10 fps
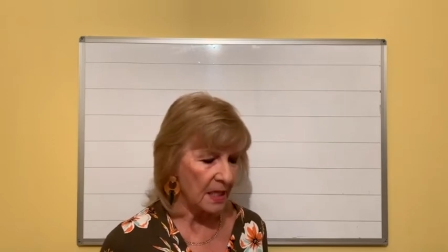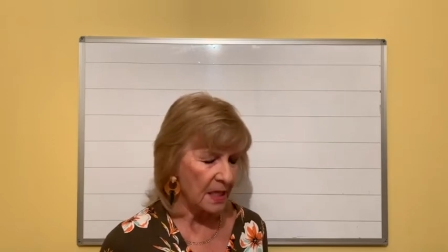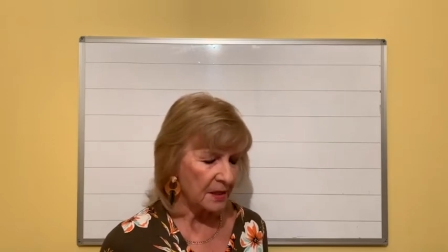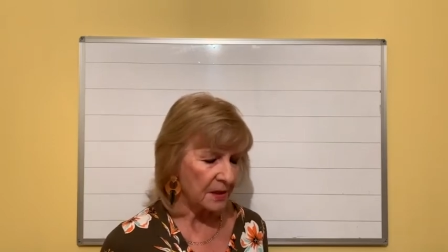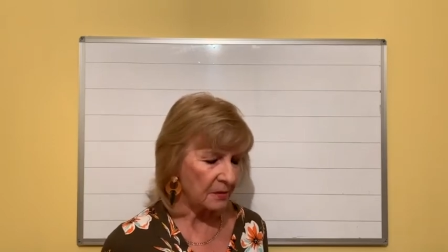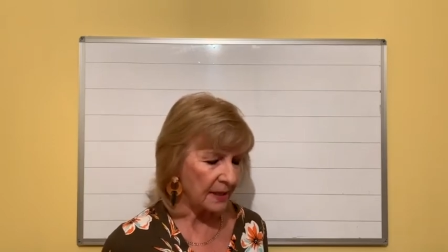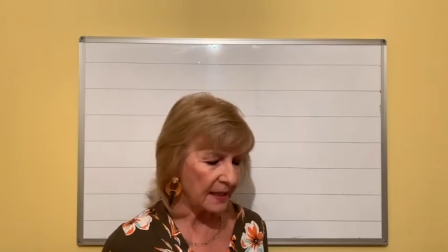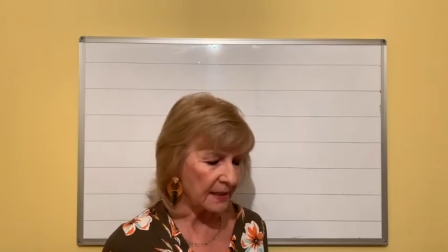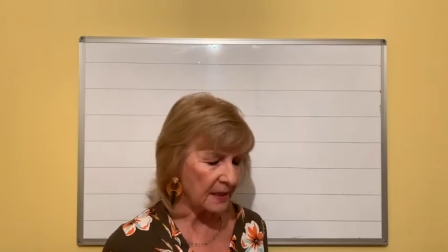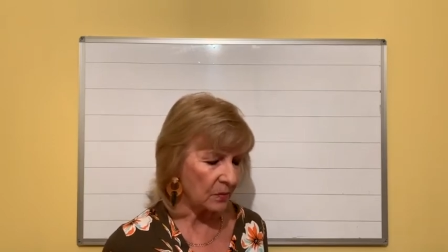So
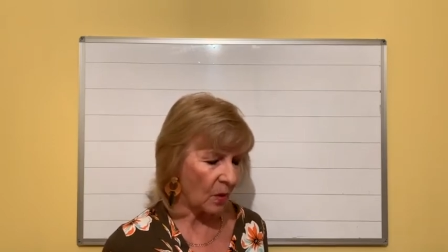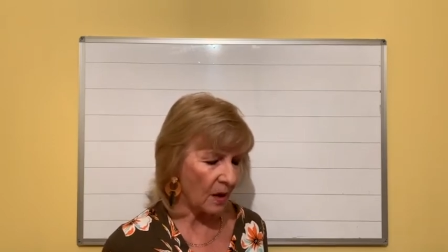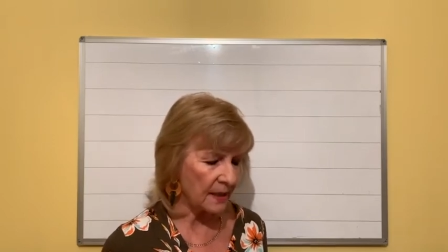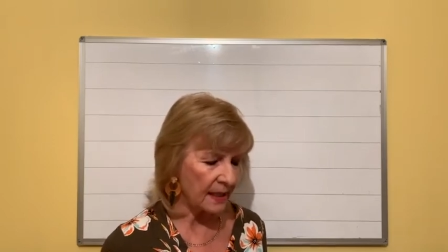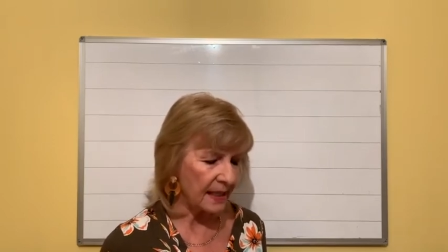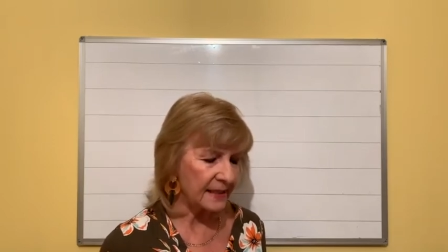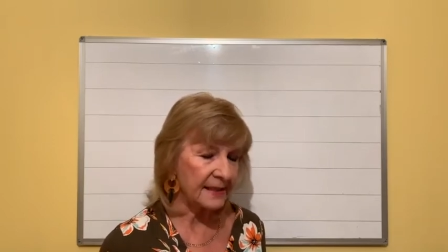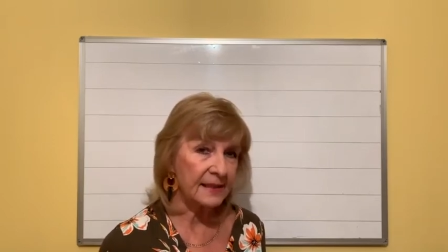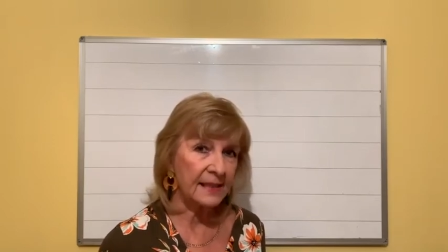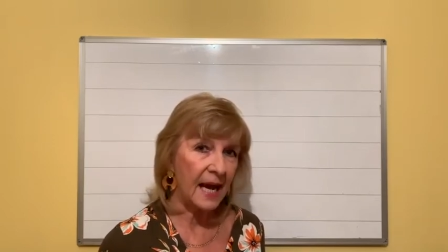sentence 1 is
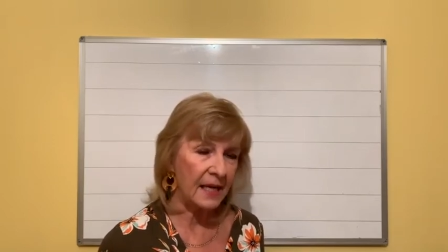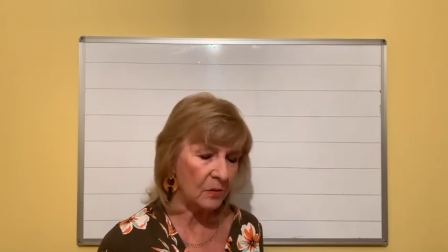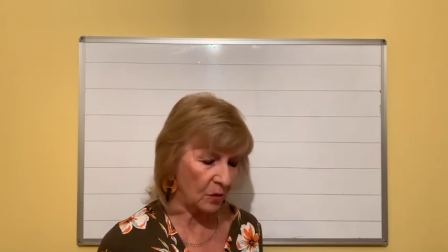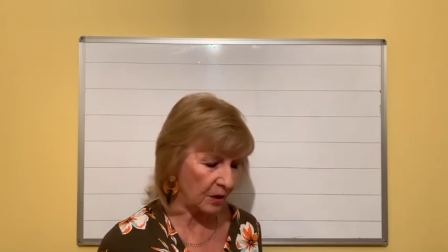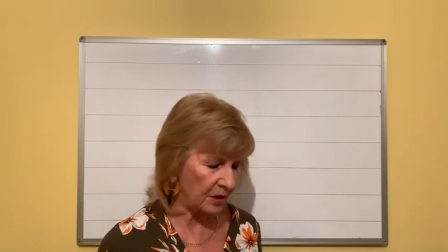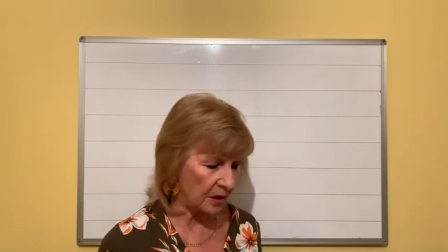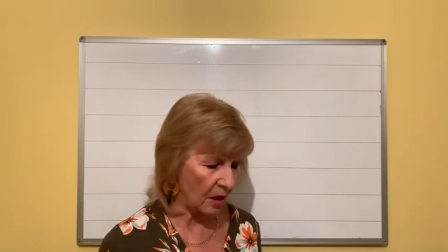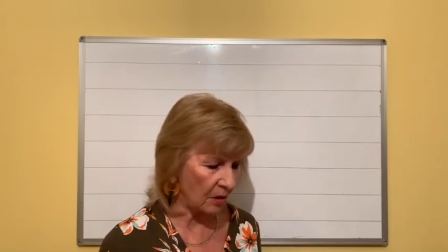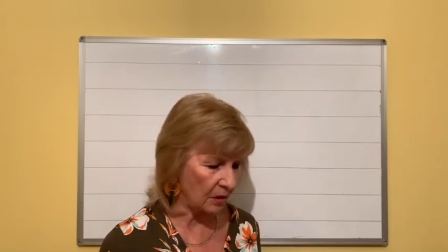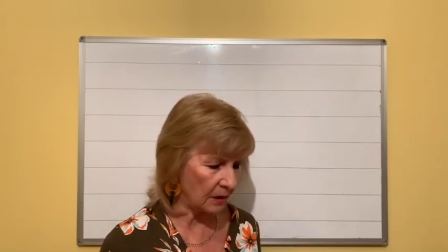10 words
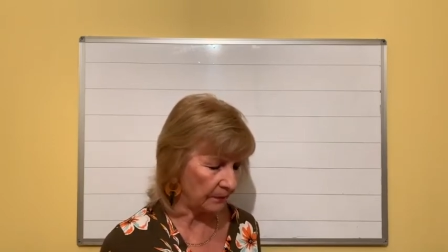long.